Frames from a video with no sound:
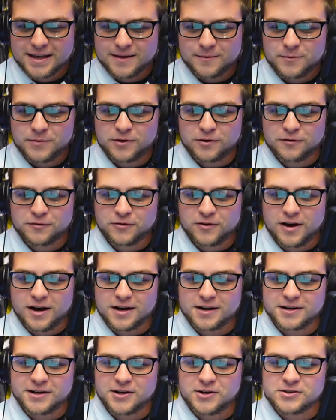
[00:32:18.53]
Bill
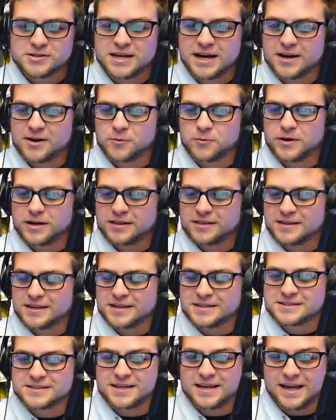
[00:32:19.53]
Frog knows how to rig
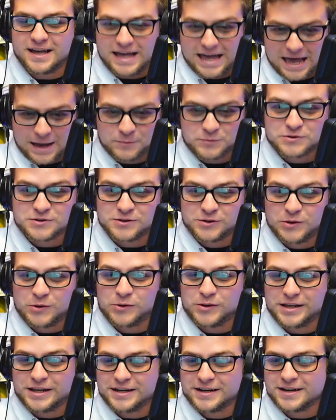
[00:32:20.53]
things.
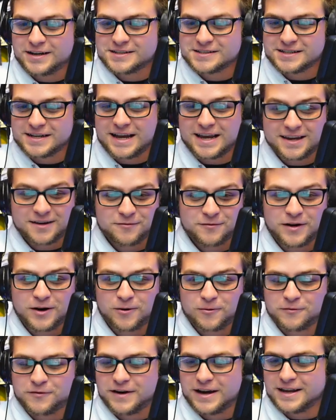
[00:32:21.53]
Absolutely, he does, and I can
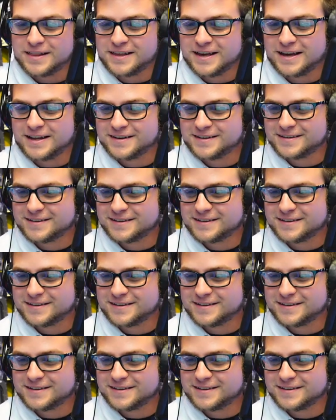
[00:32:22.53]
verify that.